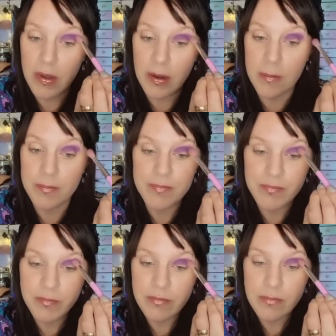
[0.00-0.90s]
And
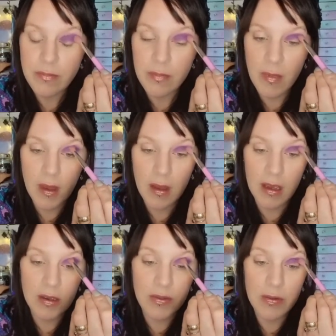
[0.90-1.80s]

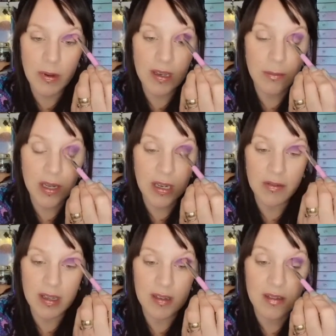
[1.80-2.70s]
like, if you raise money
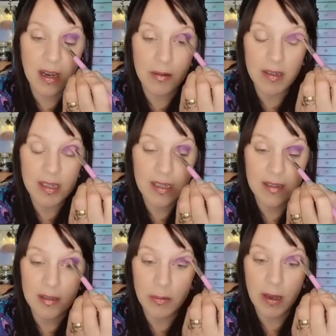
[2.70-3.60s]
for these
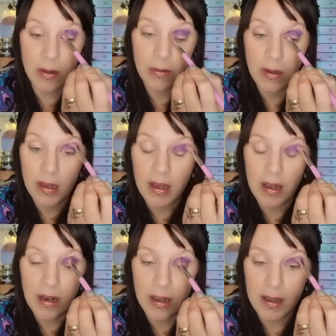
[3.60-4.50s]
charities as well,
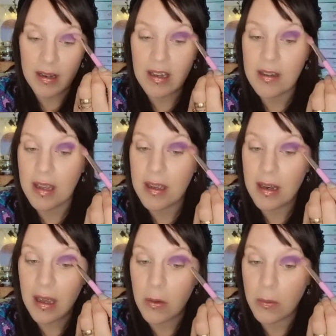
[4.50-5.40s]
like at least they
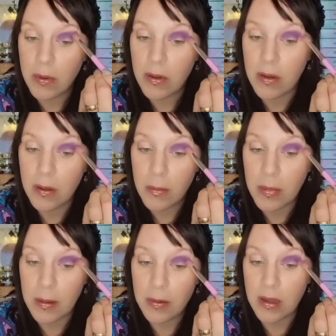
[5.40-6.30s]
can help
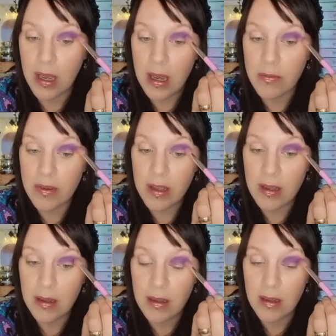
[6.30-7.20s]
people that have it.